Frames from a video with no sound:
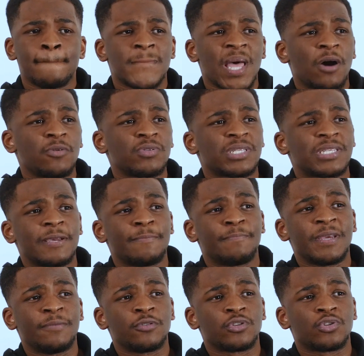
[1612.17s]
I was seeing
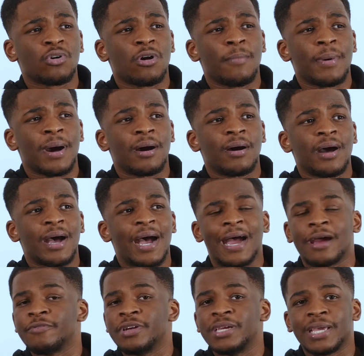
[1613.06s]
people talk about
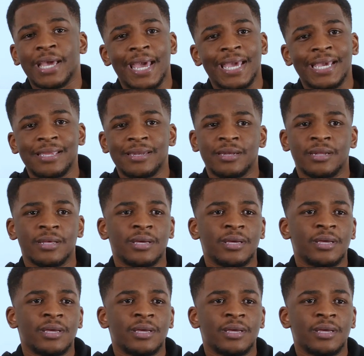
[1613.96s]
Harry Kane